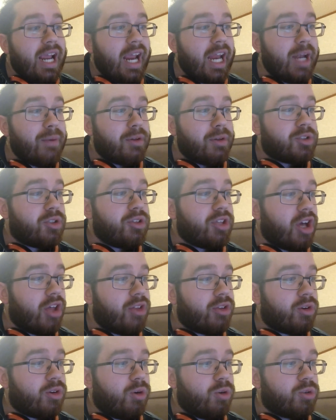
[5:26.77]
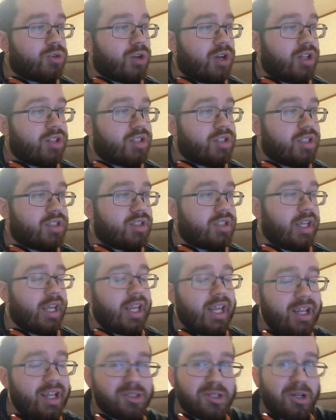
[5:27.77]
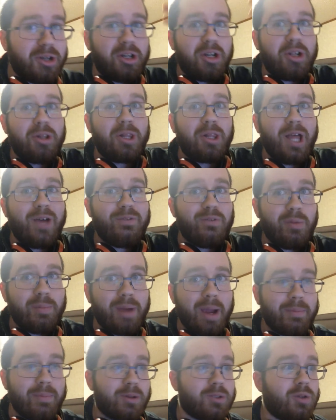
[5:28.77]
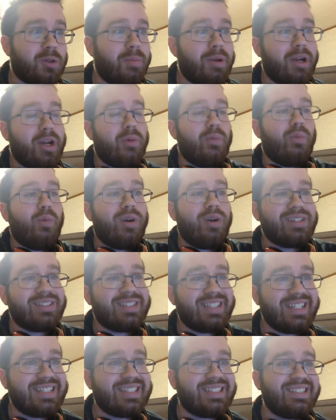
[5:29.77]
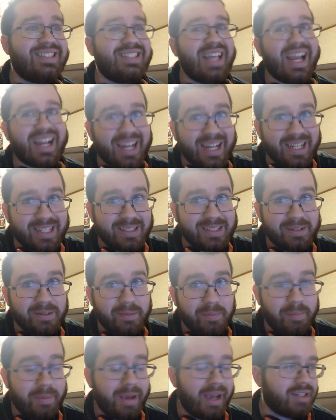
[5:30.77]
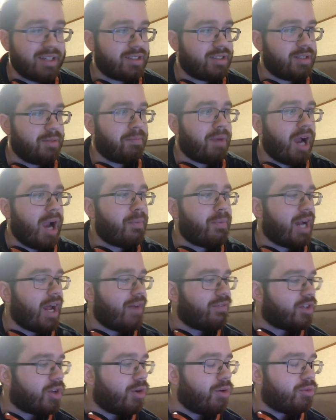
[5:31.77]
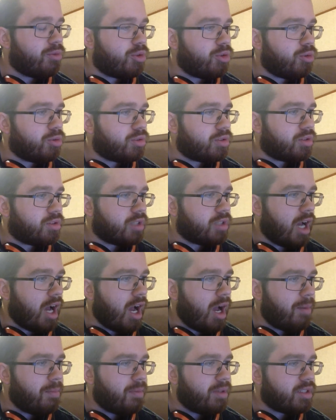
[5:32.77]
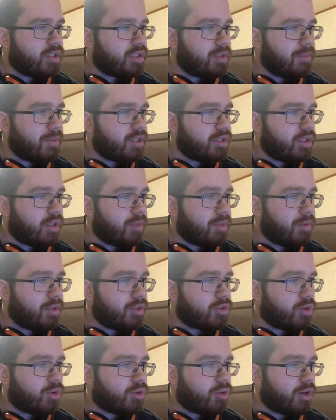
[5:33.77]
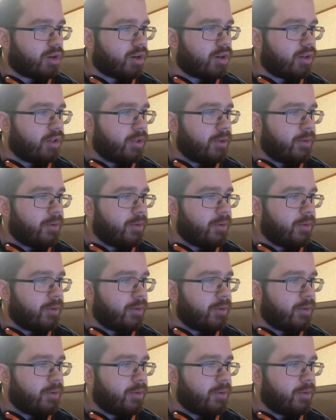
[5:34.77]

anyways, to the other Ultron, since he is on another level, in my personal opinion, what is the second best? Mine would have to go to Thomas. Let me scroll through here.